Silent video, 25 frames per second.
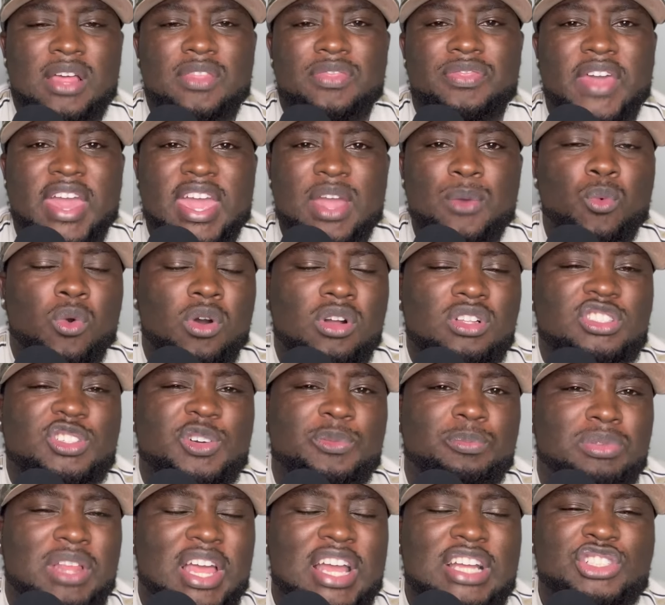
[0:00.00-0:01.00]
They want to
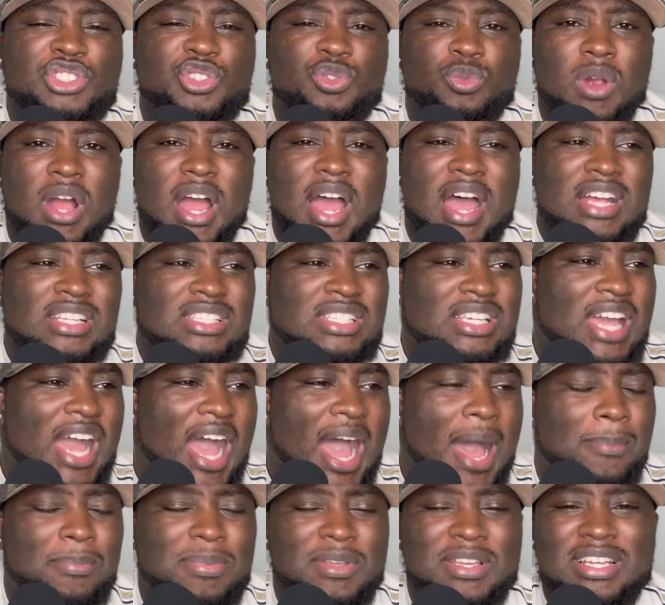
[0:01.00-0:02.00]
plagiarize,
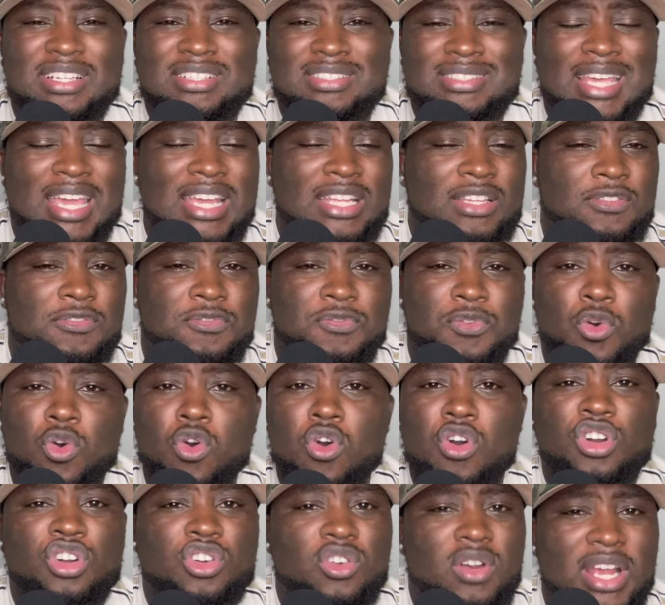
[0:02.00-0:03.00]
copy, and take the
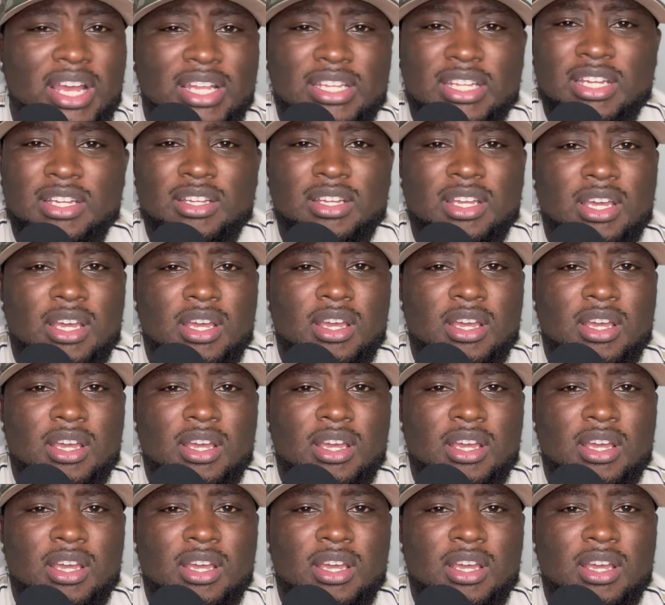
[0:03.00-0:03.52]
full credit.